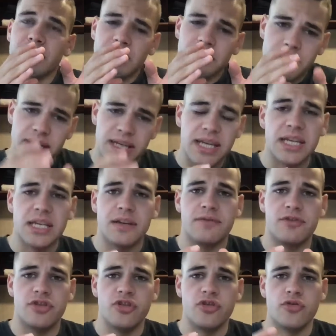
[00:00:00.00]
beginning of
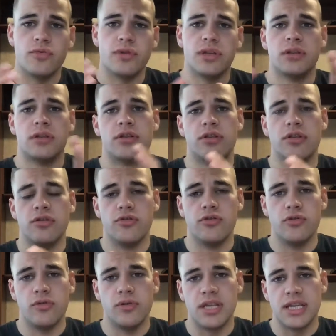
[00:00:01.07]
June
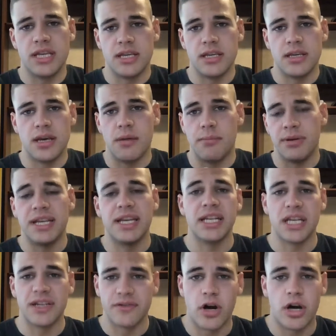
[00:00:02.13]
to the beginning
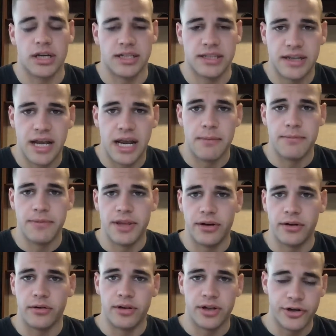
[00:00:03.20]
of August time.
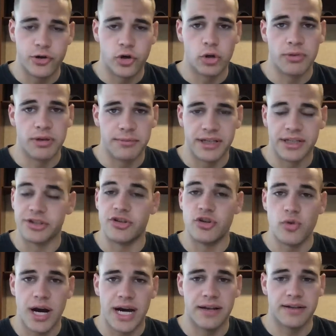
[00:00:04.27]
They're dormant because it's too
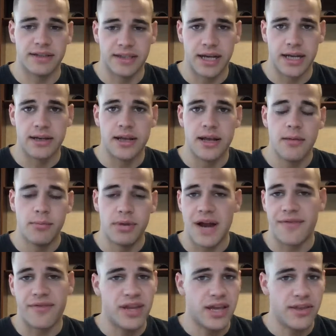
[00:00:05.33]
hot outside. But
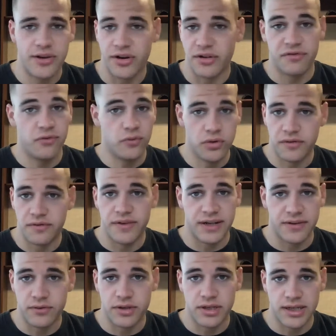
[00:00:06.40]
after that, they're in full effect
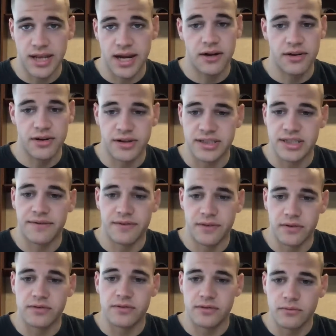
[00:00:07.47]
for the entire year except for
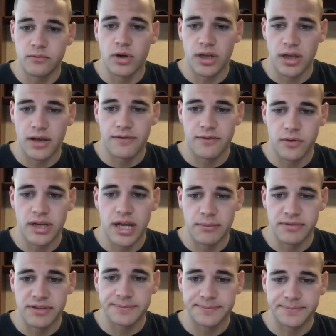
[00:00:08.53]
those a few times.